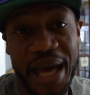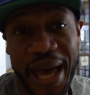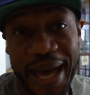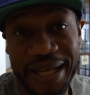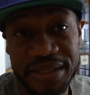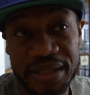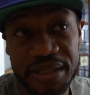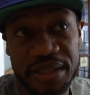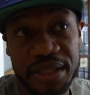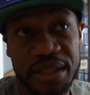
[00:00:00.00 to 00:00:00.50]
I
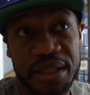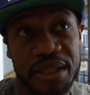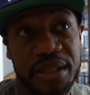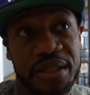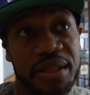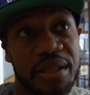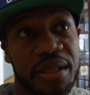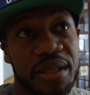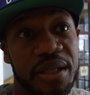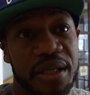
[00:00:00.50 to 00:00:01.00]
actually
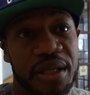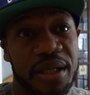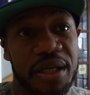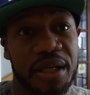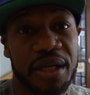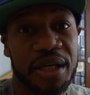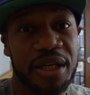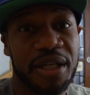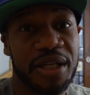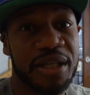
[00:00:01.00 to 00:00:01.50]
did
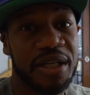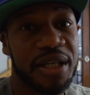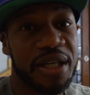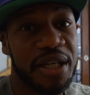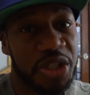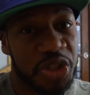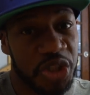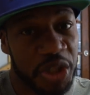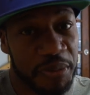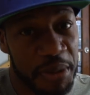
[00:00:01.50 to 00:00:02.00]
the
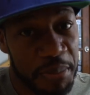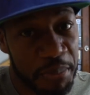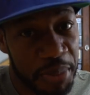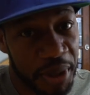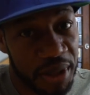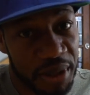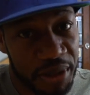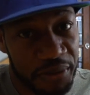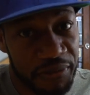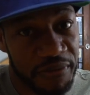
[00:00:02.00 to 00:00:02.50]
Jimmy
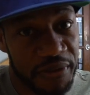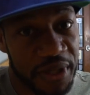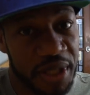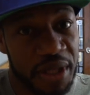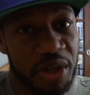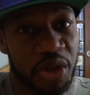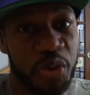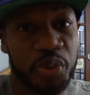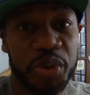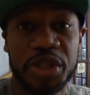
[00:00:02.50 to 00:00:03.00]
Butler
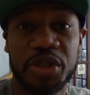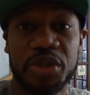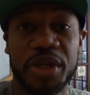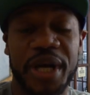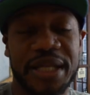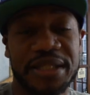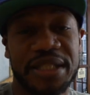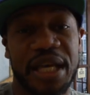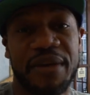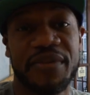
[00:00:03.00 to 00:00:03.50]
video, which you
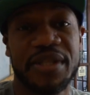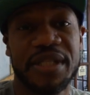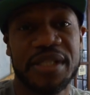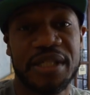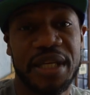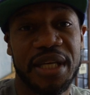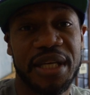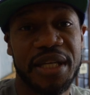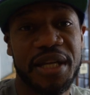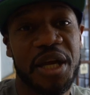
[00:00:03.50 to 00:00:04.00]
guys haven't
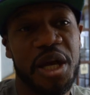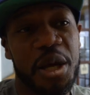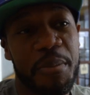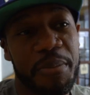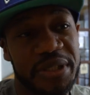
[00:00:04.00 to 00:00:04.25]
seen.